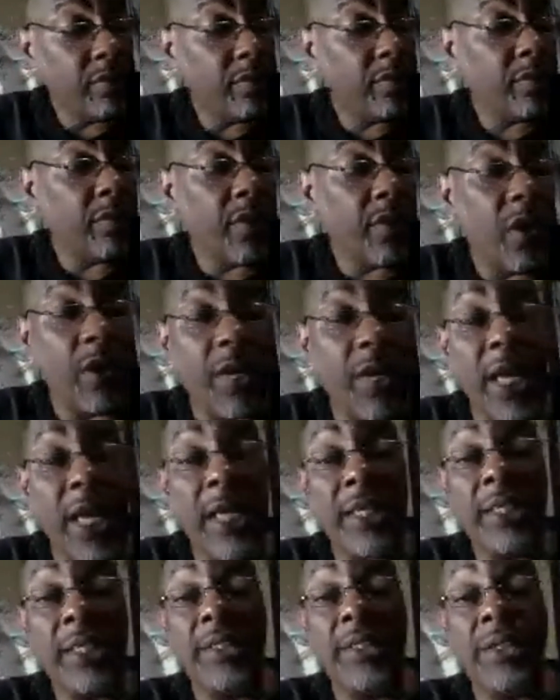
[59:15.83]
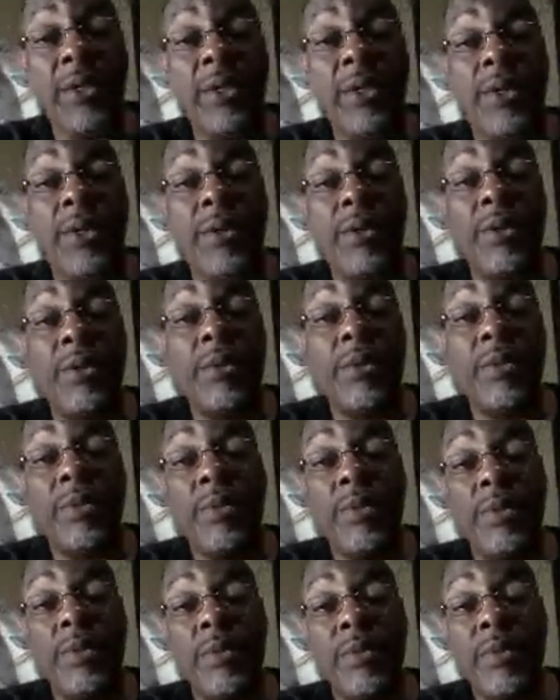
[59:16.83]
Okay, so
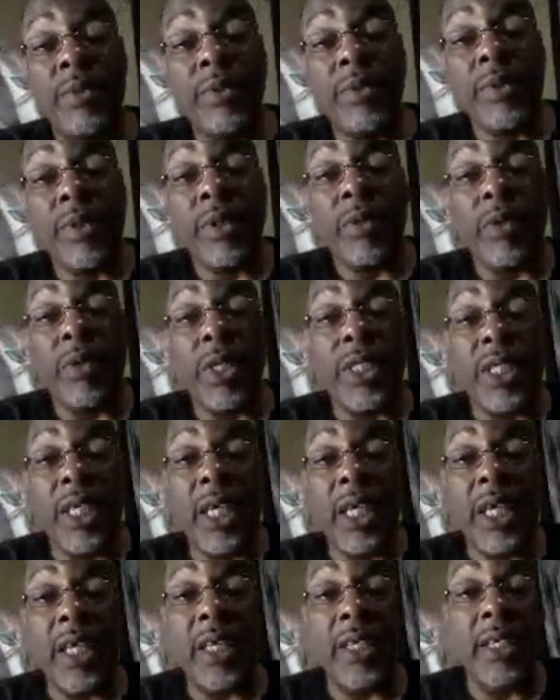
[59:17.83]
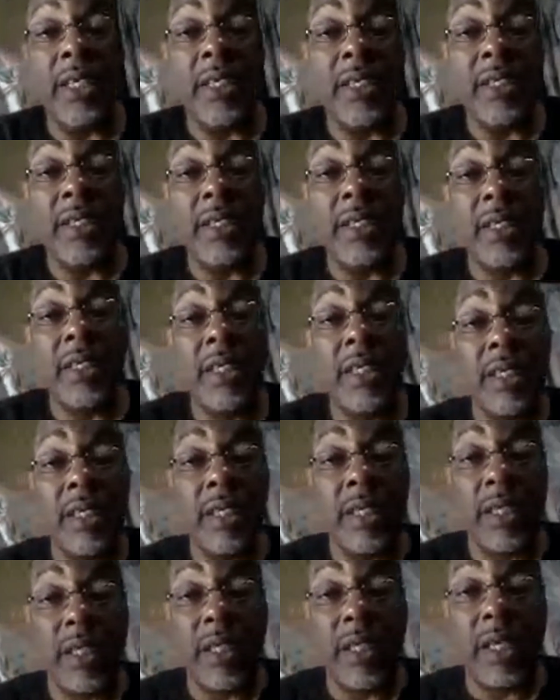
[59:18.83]
once again,
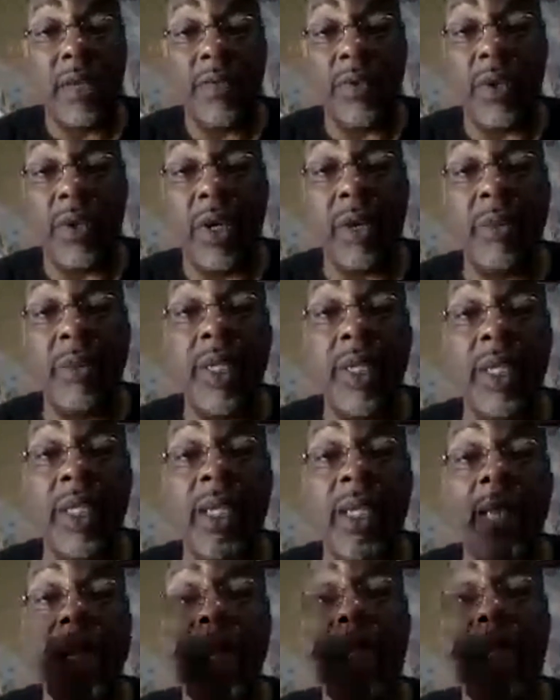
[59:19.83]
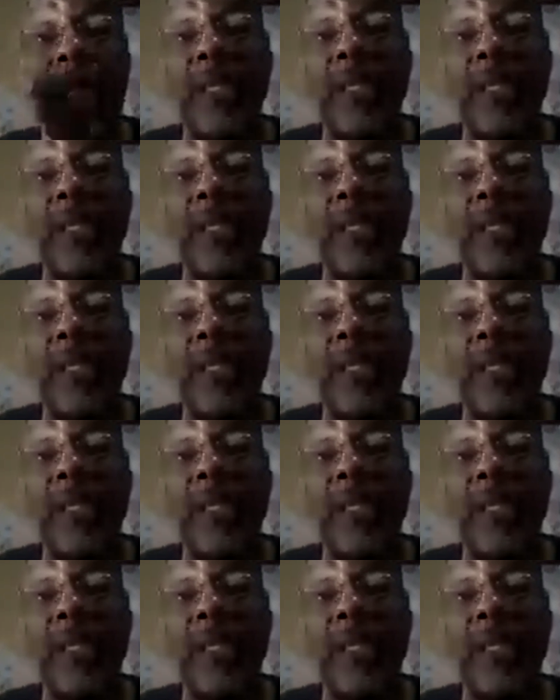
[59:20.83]
if you're coming in late,